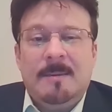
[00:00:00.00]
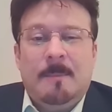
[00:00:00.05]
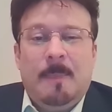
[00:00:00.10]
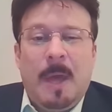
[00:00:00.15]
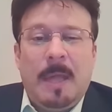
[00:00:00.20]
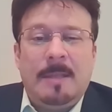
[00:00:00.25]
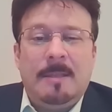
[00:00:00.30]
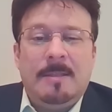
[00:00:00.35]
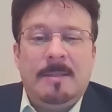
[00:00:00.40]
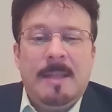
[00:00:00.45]

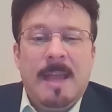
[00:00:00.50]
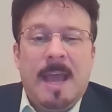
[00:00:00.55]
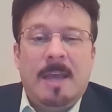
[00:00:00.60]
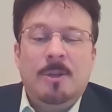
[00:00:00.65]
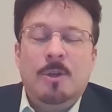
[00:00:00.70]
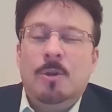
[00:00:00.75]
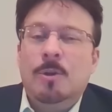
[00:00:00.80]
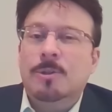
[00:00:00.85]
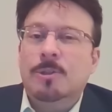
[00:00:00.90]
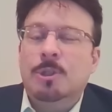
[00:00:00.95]
but the
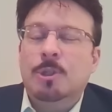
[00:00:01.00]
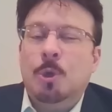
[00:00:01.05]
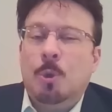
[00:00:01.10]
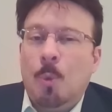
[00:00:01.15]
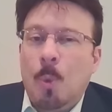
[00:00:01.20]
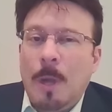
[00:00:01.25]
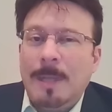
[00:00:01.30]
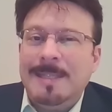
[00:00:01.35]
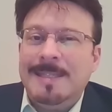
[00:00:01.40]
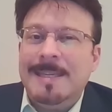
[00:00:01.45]
under is
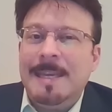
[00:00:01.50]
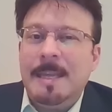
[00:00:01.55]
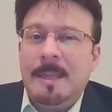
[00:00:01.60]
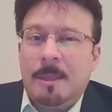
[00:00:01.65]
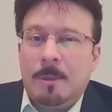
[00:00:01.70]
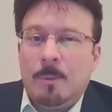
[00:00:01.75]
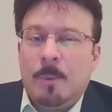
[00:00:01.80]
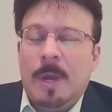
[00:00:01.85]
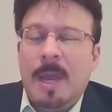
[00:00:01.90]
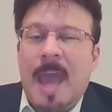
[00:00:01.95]

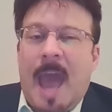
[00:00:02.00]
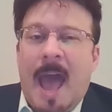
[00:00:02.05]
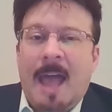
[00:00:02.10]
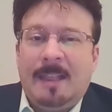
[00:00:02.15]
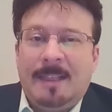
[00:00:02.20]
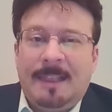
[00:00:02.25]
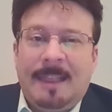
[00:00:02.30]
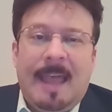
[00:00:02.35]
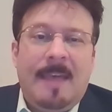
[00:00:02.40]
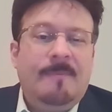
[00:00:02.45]

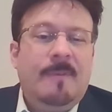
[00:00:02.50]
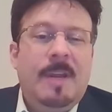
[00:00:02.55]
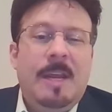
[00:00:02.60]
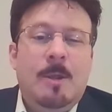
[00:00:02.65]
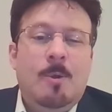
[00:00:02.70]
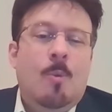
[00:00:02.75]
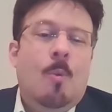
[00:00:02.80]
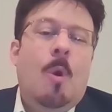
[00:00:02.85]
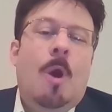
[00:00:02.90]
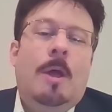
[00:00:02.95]

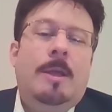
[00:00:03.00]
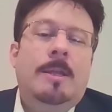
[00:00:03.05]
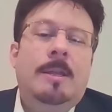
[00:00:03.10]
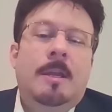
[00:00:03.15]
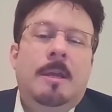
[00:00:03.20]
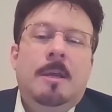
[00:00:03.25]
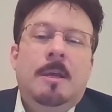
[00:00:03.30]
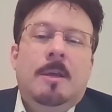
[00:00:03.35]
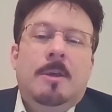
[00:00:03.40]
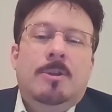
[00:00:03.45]
23-11-1.
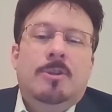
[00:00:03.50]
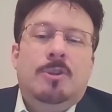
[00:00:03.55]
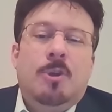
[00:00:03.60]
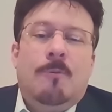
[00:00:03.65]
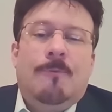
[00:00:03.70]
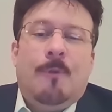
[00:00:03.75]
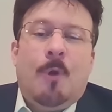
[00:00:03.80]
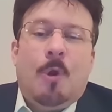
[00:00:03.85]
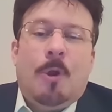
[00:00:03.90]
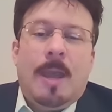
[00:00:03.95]
so
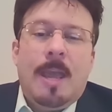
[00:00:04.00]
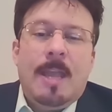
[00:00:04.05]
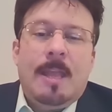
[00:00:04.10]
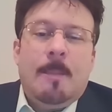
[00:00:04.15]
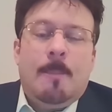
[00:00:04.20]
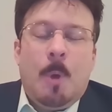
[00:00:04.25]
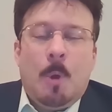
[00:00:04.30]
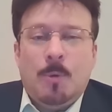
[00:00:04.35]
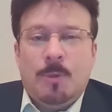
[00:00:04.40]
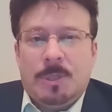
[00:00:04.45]
far in
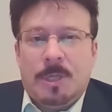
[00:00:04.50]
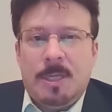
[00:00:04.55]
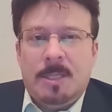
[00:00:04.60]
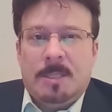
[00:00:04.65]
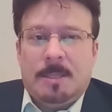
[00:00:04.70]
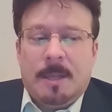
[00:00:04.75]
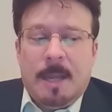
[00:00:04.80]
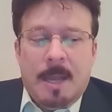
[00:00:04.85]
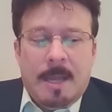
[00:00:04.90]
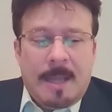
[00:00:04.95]
the
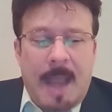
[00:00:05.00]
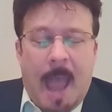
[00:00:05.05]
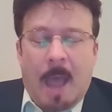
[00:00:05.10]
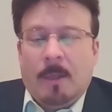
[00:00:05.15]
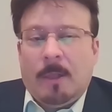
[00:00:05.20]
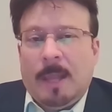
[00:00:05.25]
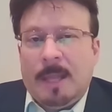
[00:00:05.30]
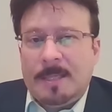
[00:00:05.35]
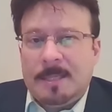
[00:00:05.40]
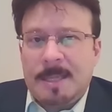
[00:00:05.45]
postseason. Now,
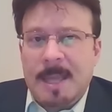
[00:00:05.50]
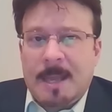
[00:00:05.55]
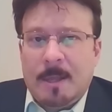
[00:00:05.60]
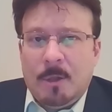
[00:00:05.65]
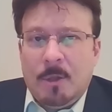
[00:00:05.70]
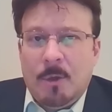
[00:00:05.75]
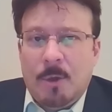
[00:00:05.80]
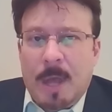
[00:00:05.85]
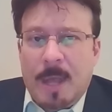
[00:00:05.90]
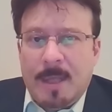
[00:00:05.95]
let's take a
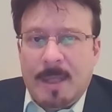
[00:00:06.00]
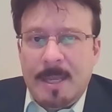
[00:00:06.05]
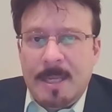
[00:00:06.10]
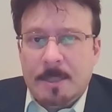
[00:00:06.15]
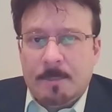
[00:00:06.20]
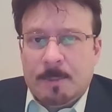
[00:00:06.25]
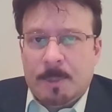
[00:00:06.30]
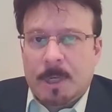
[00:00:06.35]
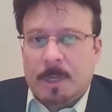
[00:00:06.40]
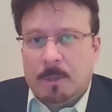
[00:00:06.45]
look at
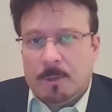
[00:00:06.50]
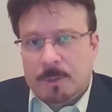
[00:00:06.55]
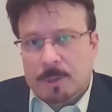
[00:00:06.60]
these particular